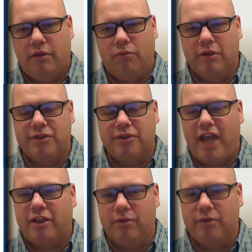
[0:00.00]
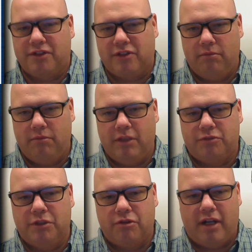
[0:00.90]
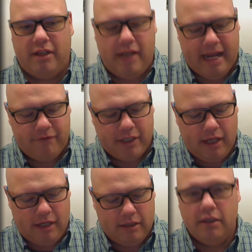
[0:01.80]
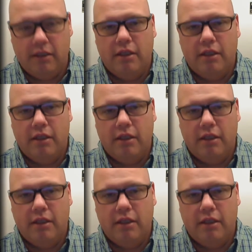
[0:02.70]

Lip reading: we lose accuracy as we try to navigate